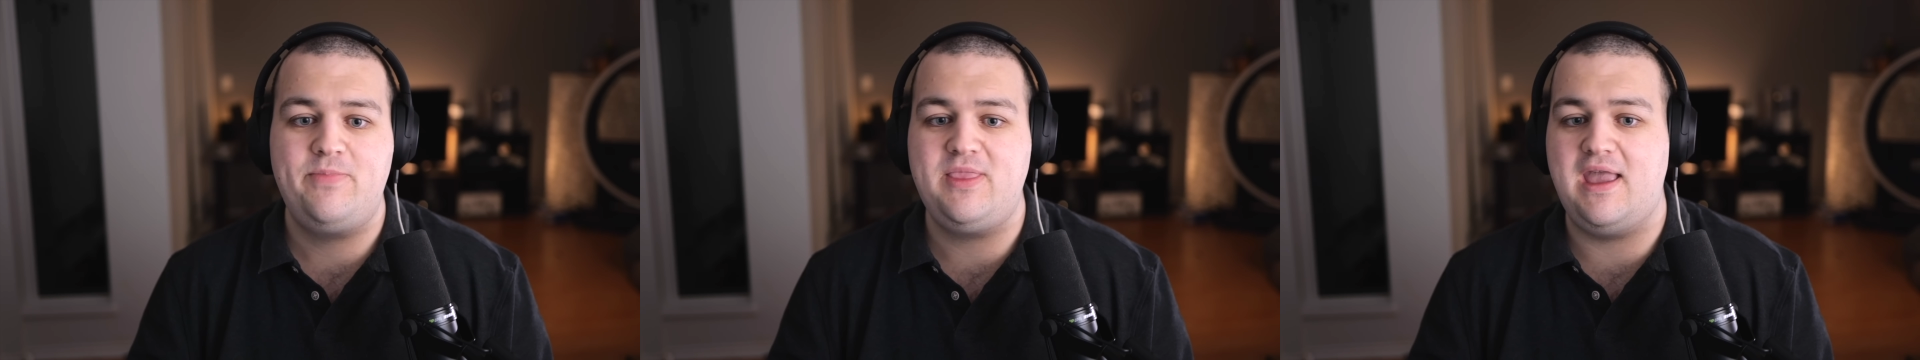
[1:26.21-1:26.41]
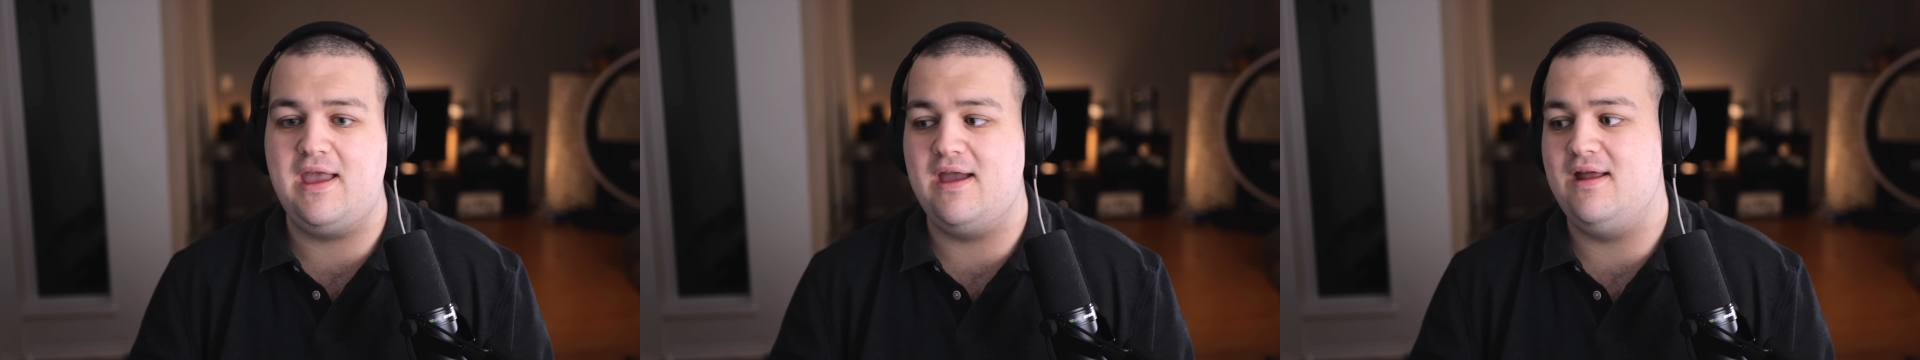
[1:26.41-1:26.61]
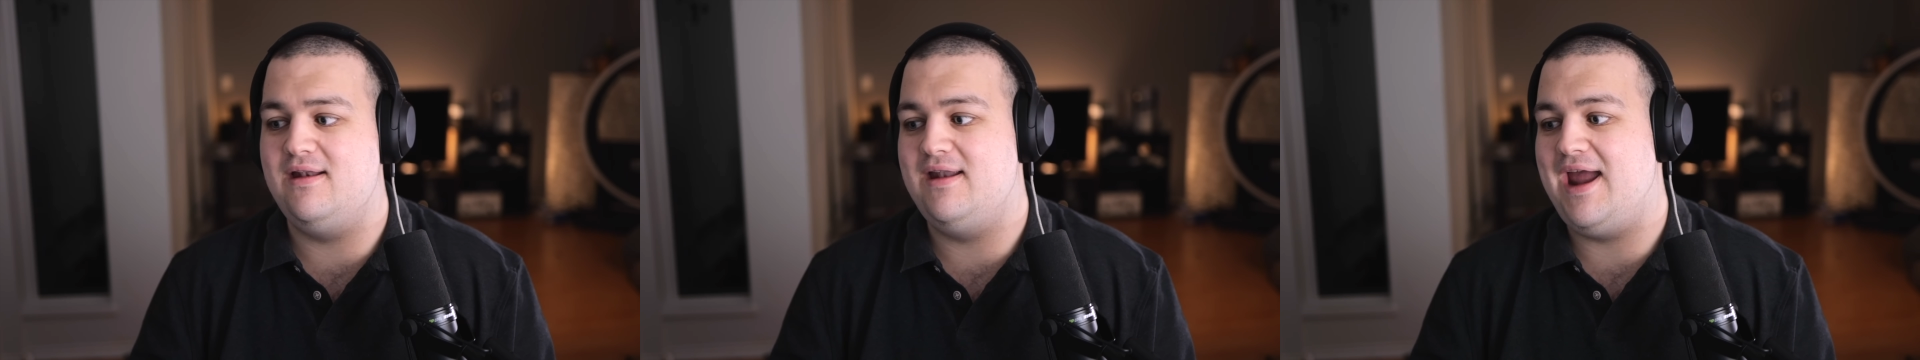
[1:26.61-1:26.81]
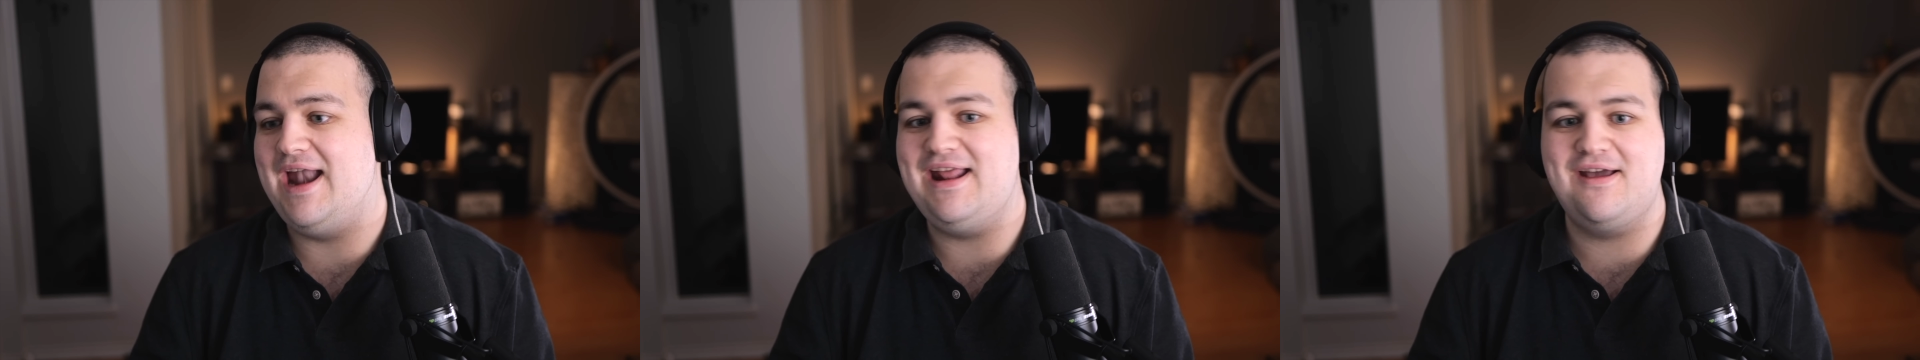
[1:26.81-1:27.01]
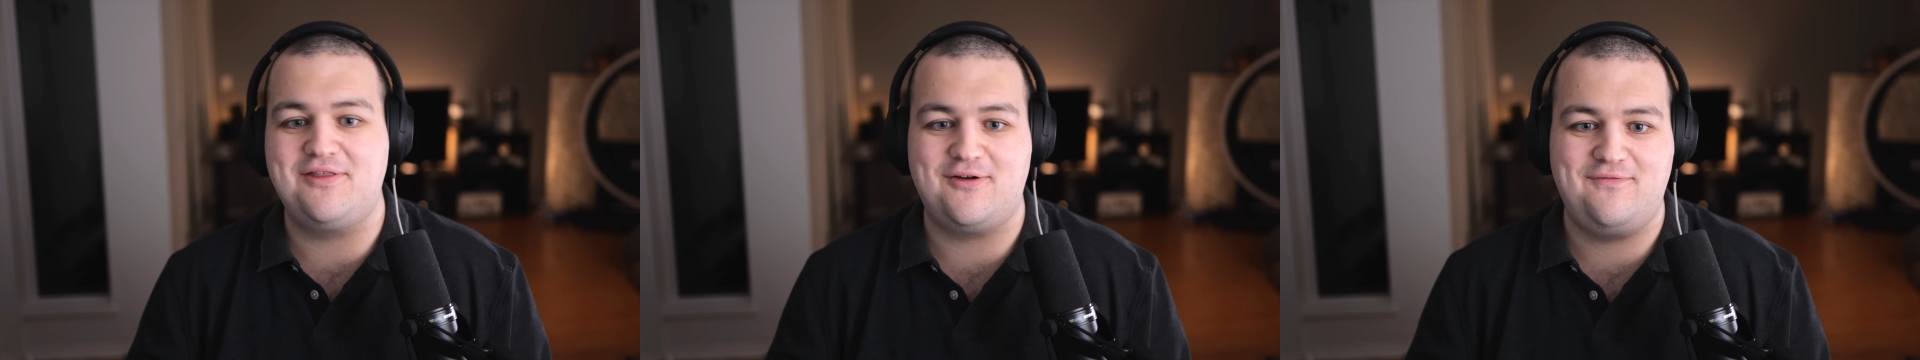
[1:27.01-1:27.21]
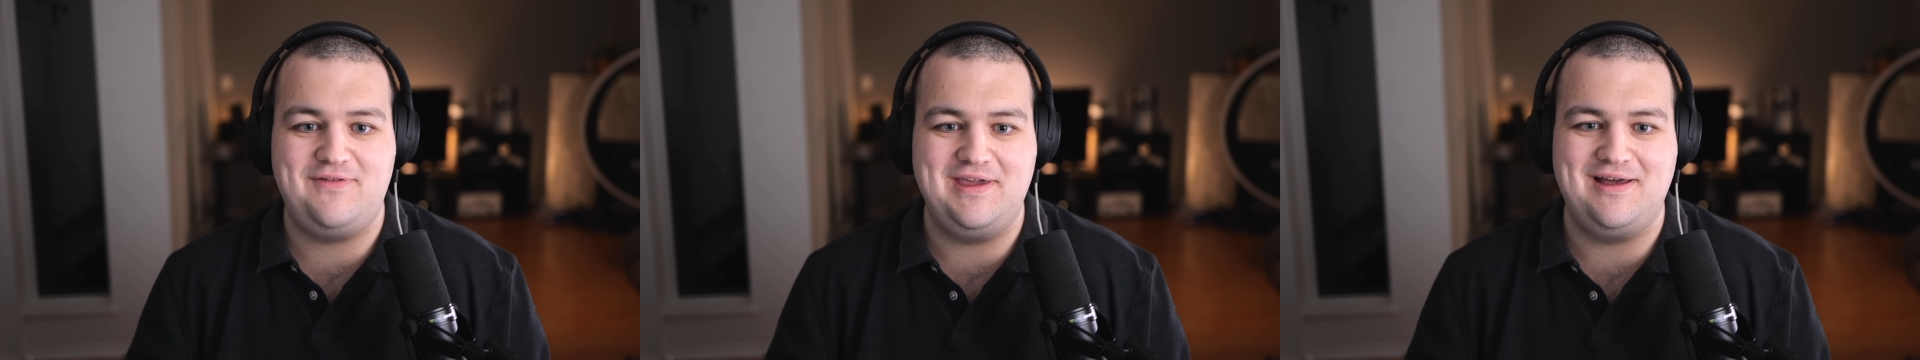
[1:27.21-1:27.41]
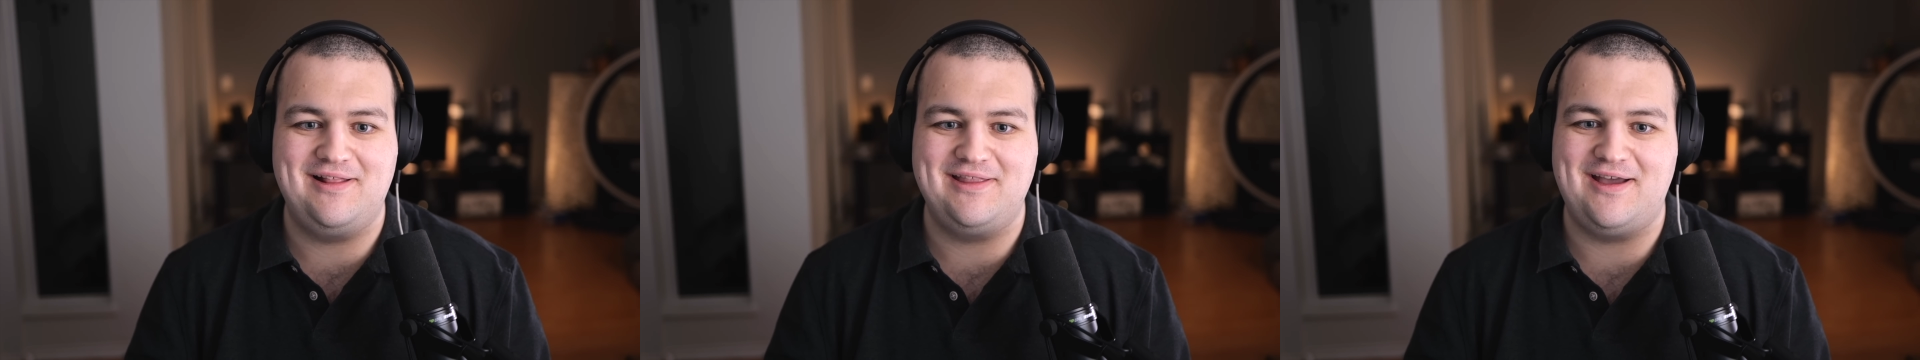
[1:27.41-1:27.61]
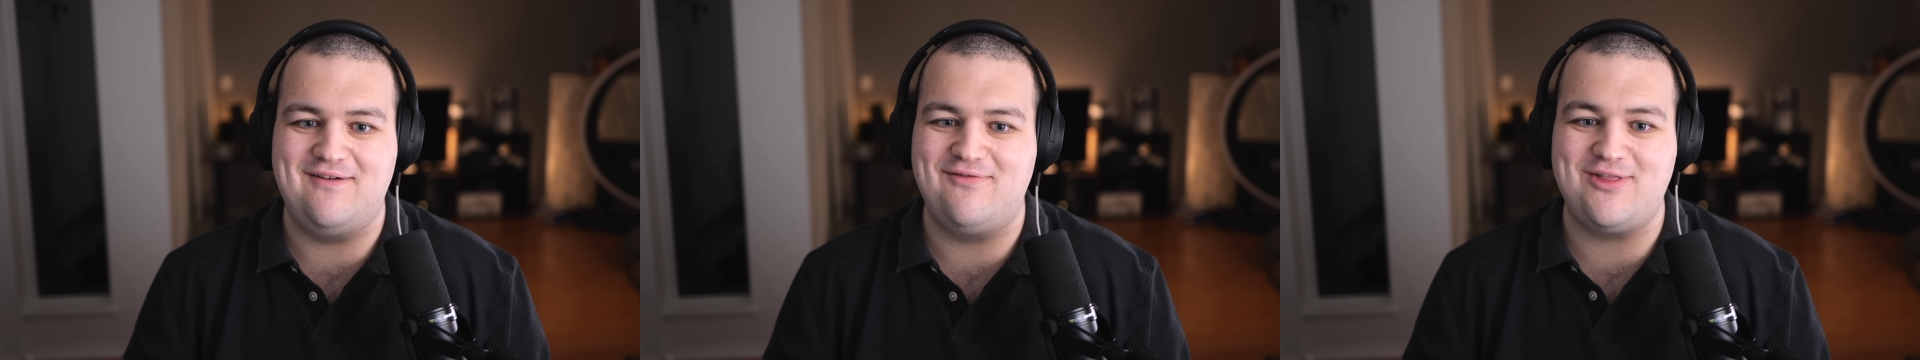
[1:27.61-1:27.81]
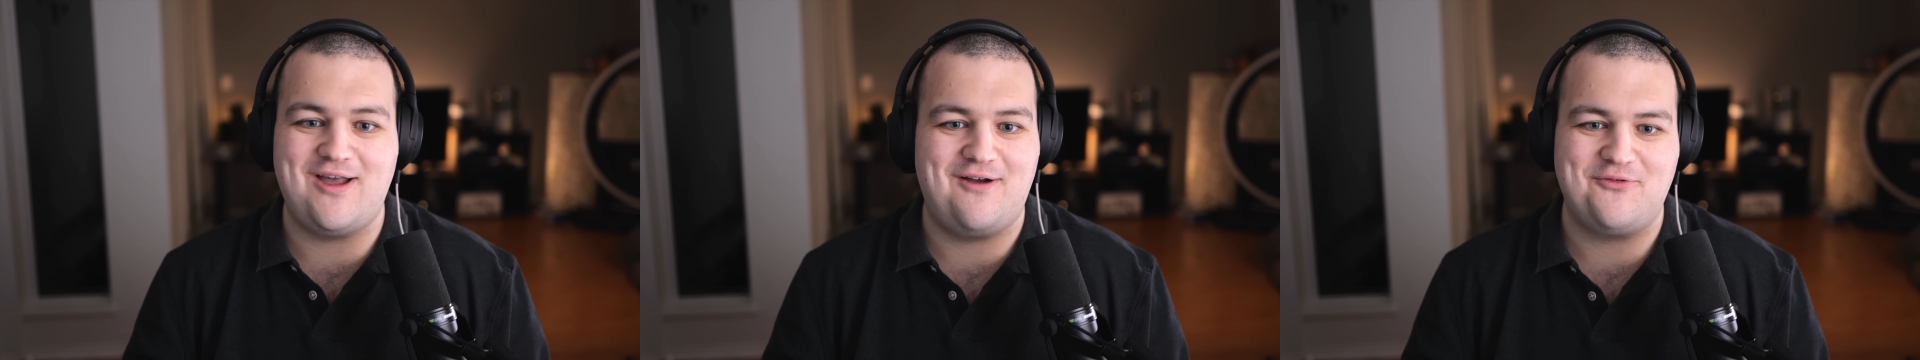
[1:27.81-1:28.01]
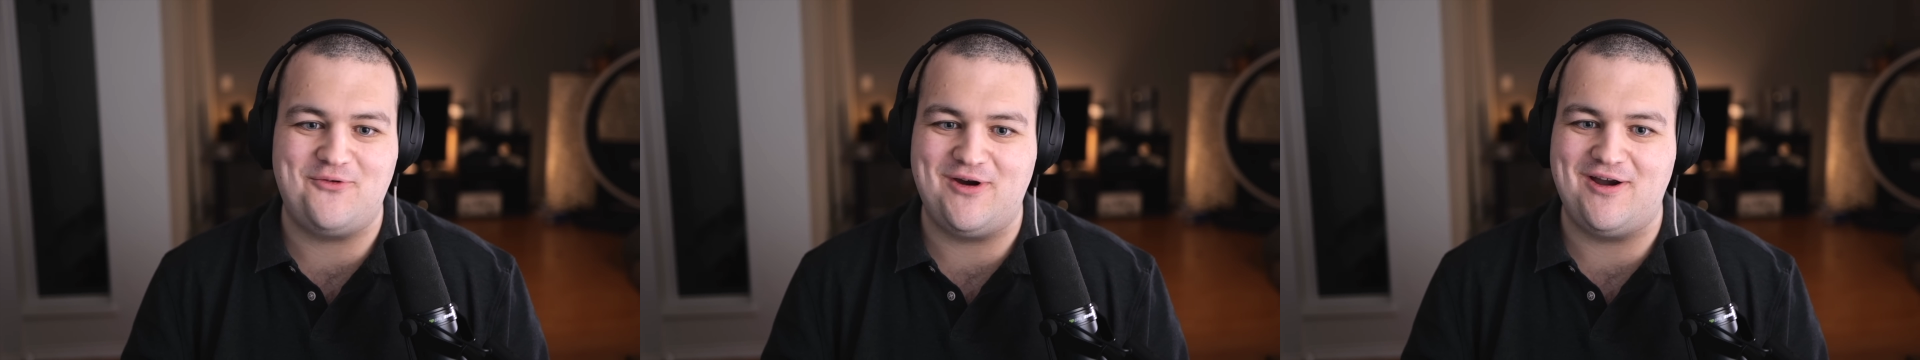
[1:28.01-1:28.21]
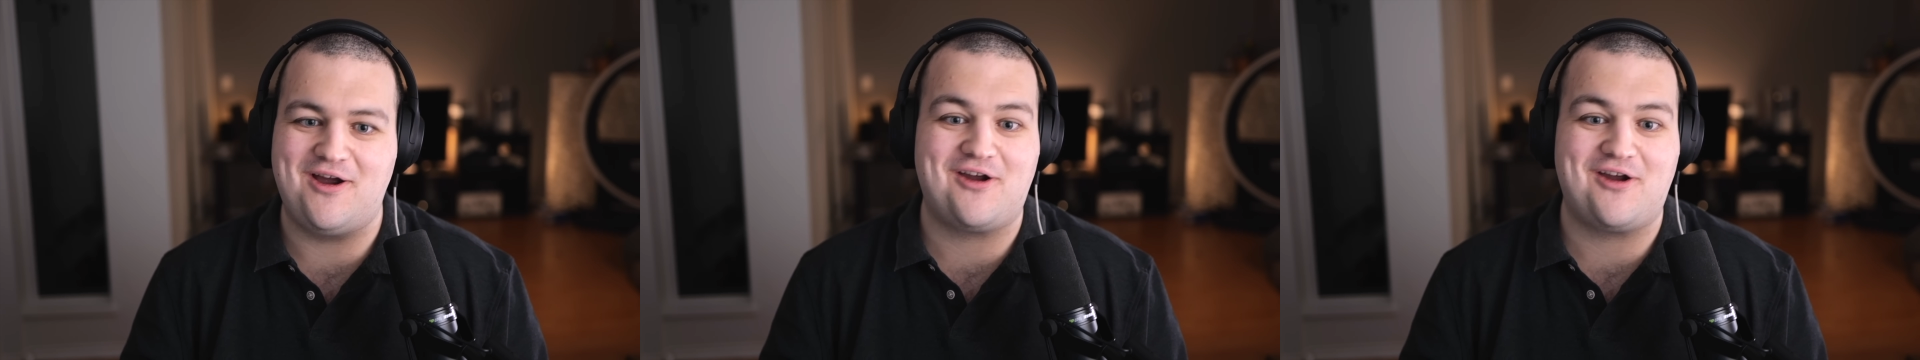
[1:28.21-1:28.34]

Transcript: in any other field of software